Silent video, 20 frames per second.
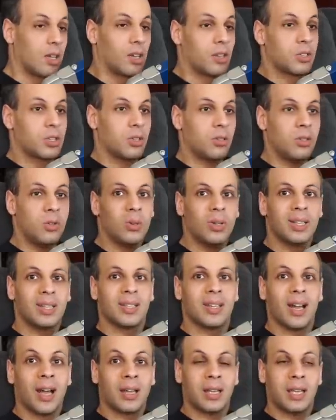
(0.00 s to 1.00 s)
So you could
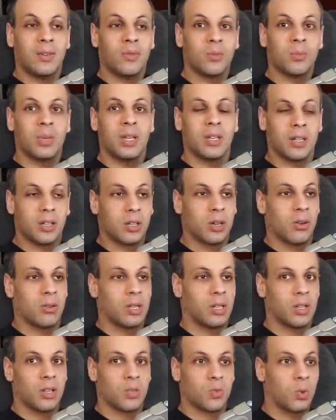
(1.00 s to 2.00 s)
not even be an
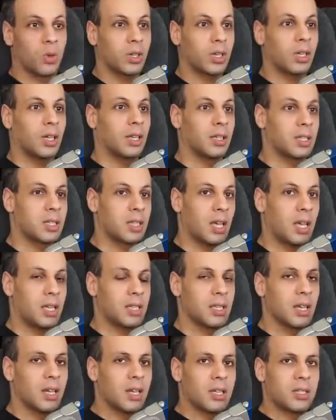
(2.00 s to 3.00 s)
attorney that is working on this
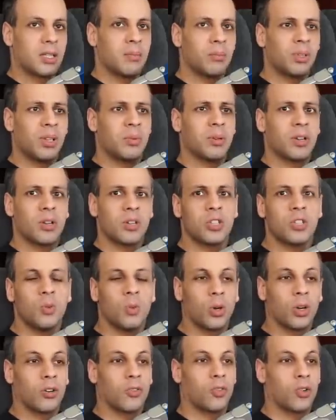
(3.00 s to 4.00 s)
case. Simply because you
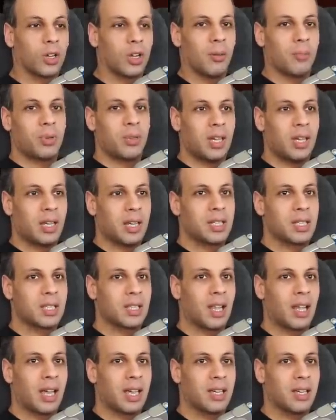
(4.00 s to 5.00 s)
work for a company I
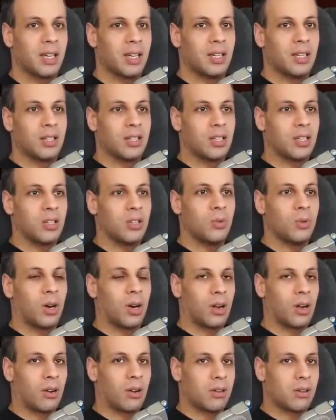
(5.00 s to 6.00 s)
dislike, you
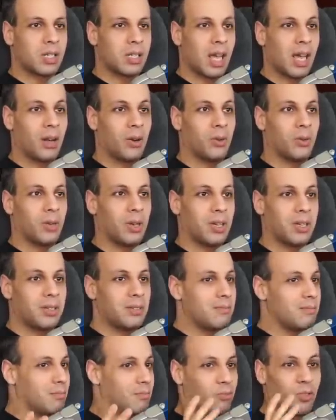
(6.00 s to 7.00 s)
are now
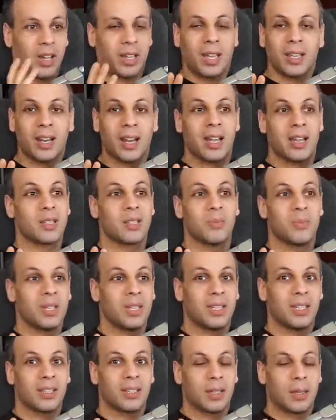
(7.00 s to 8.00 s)
recognized
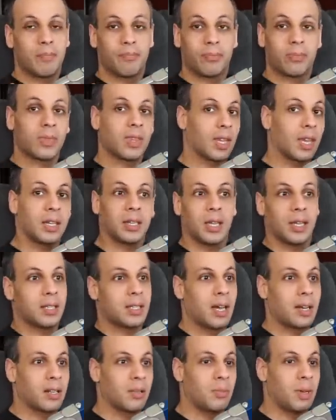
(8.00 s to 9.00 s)
immediately and
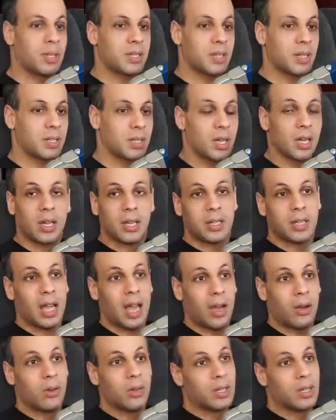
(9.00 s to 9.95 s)
kicked out of the business. Now,